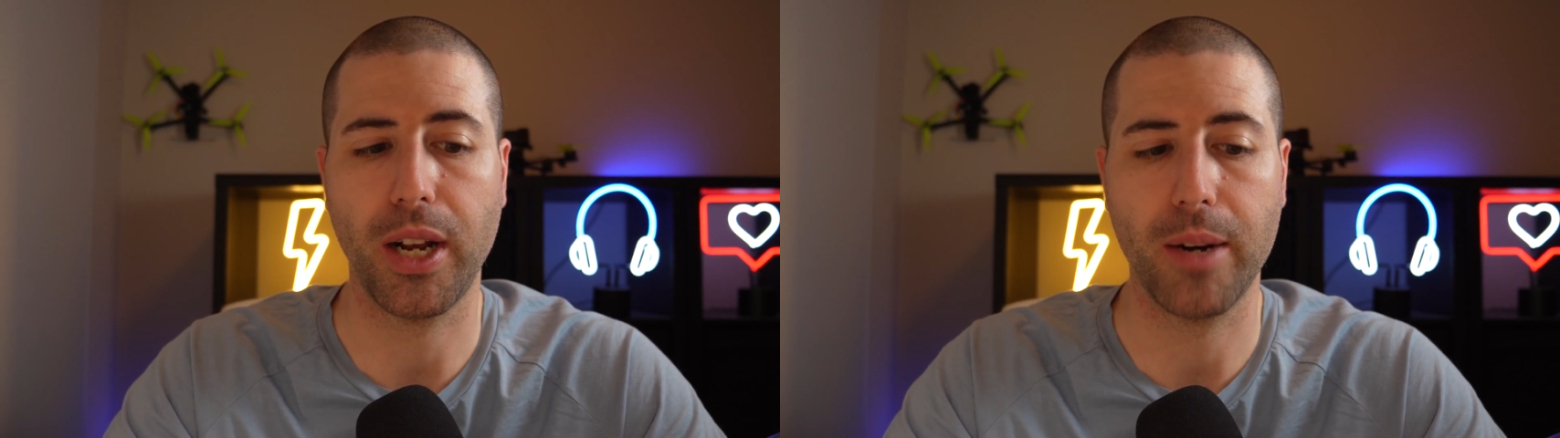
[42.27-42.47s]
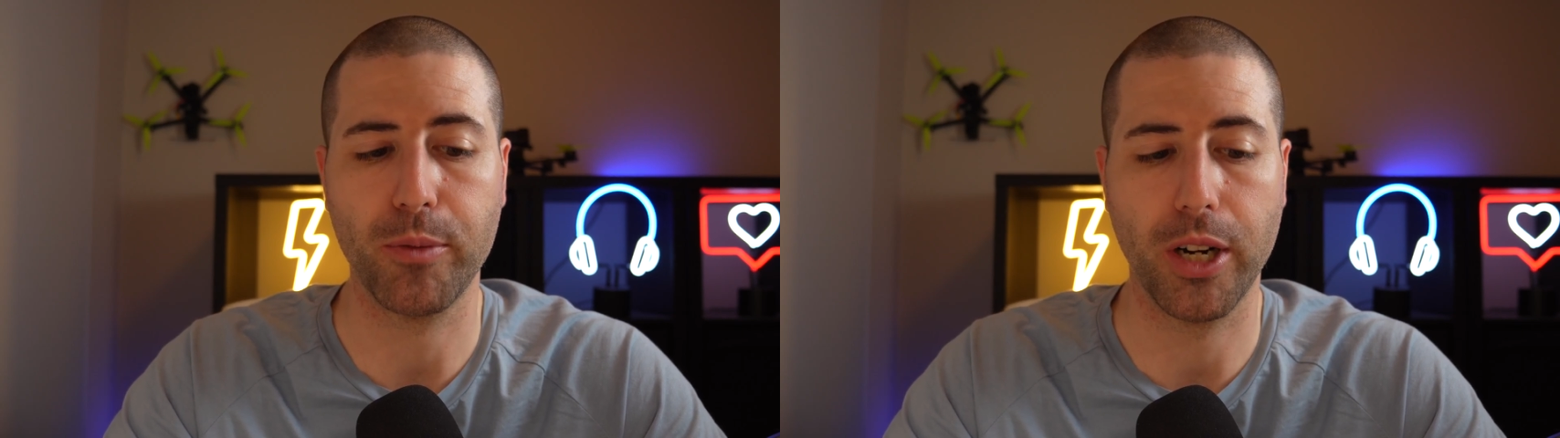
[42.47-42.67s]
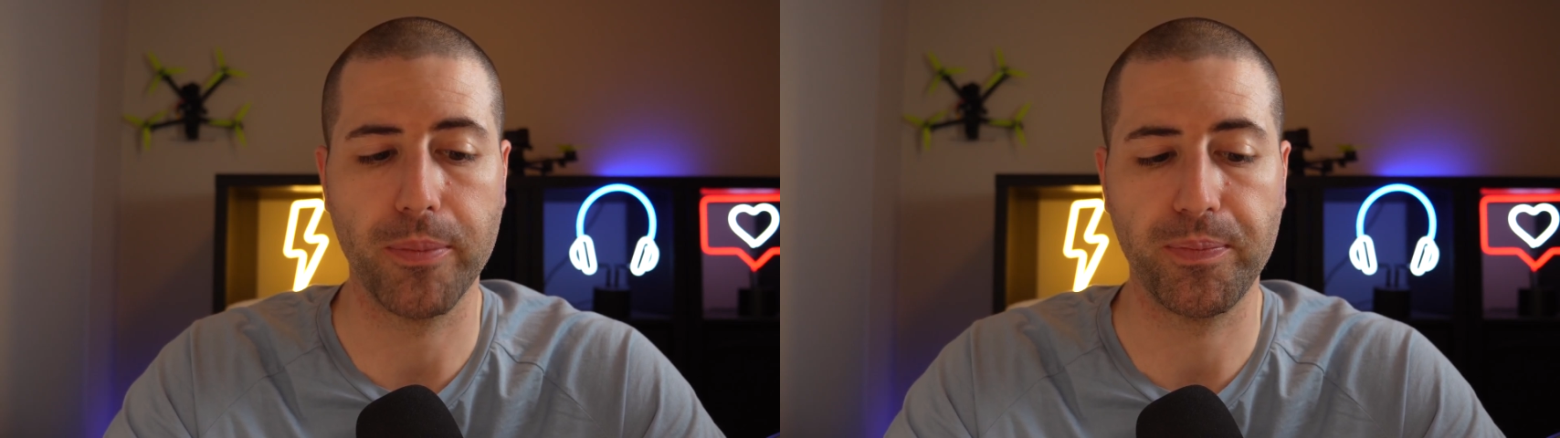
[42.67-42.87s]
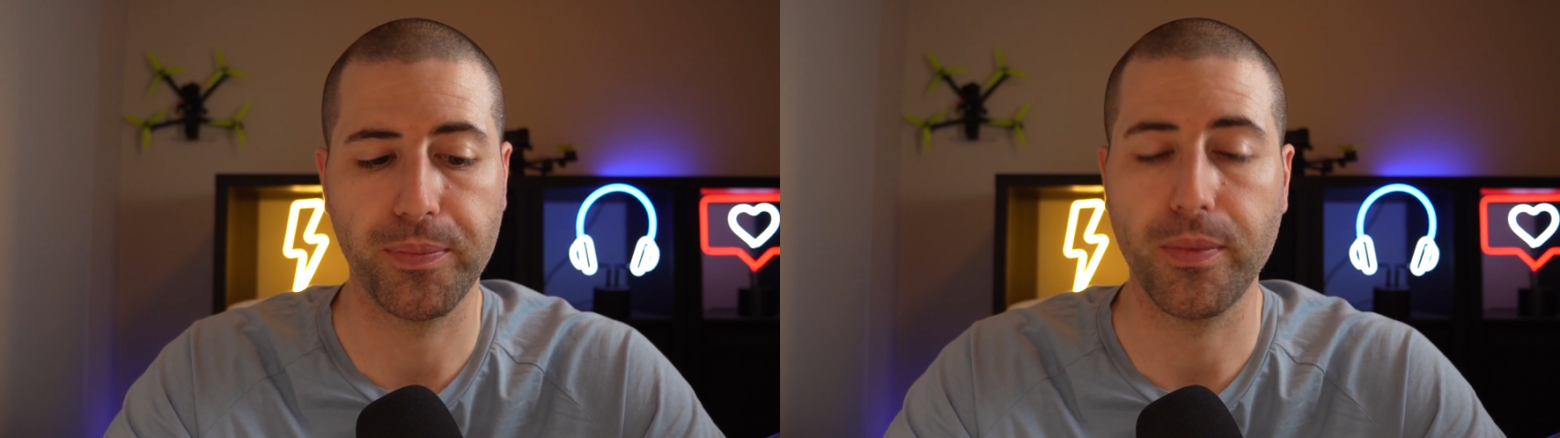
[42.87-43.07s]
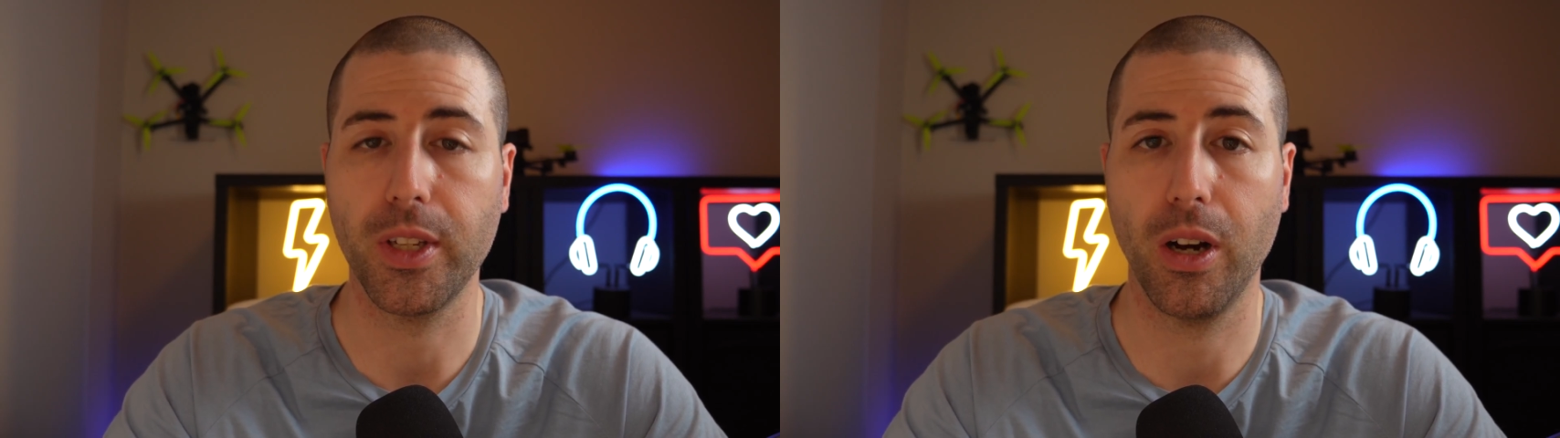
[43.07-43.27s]
camera
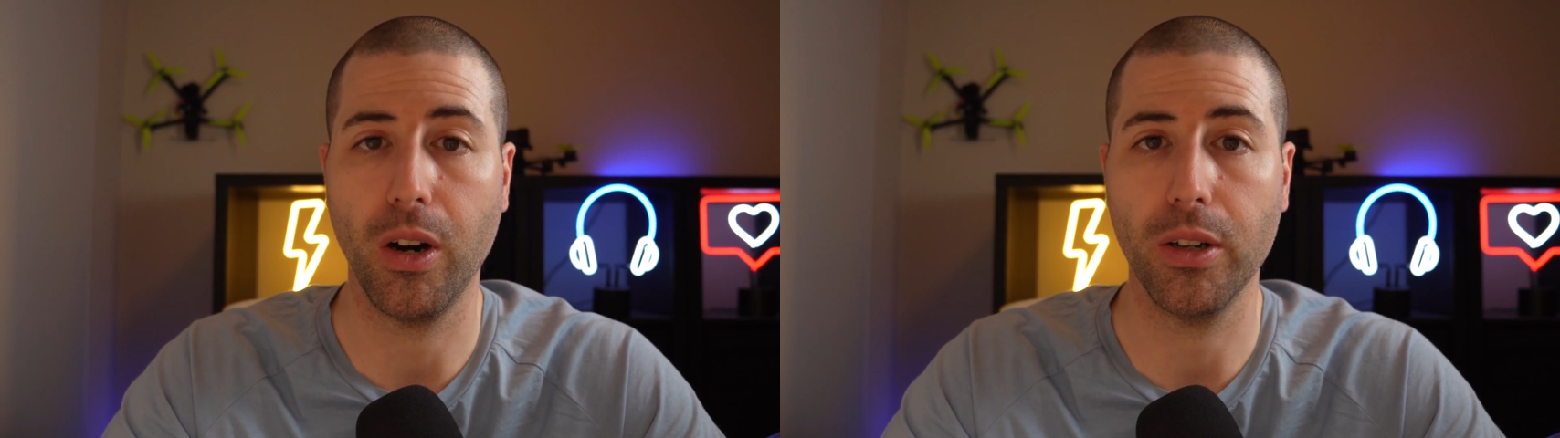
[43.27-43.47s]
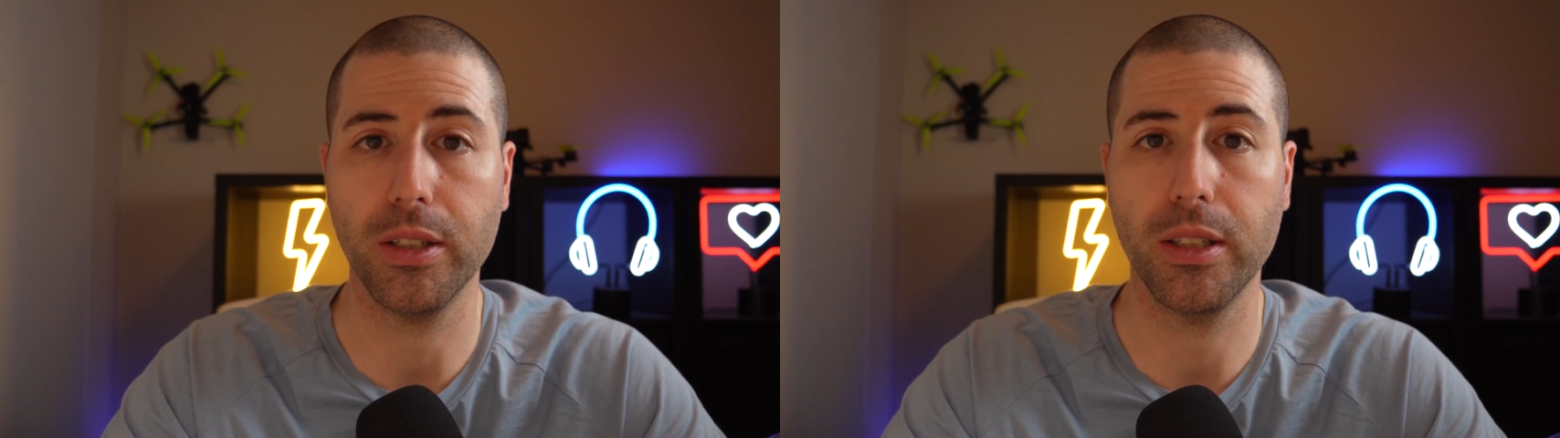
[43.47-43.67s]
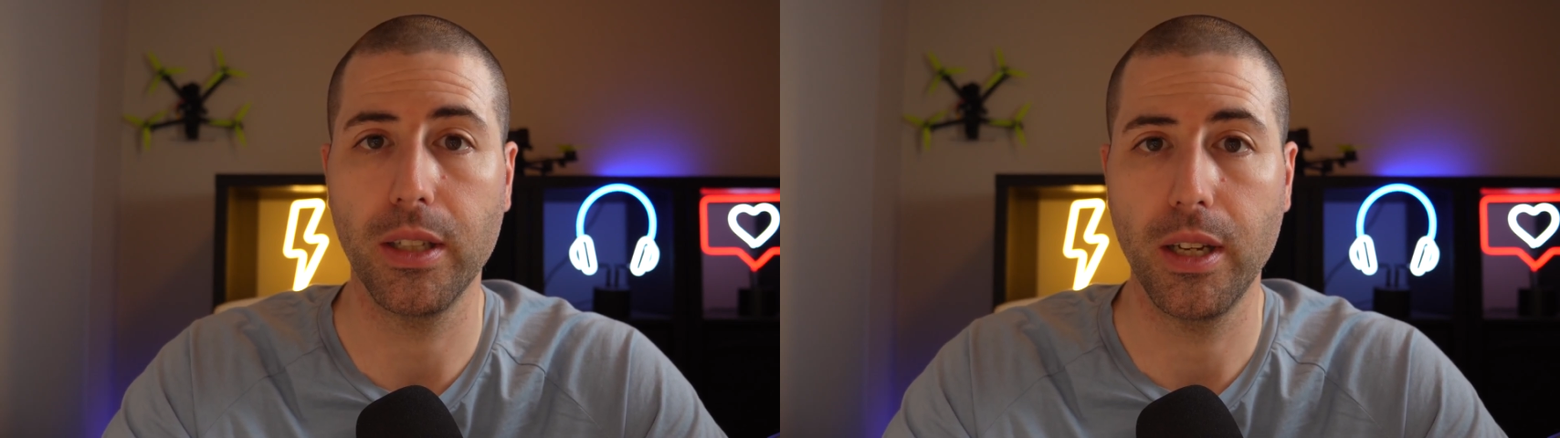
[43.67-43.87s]
on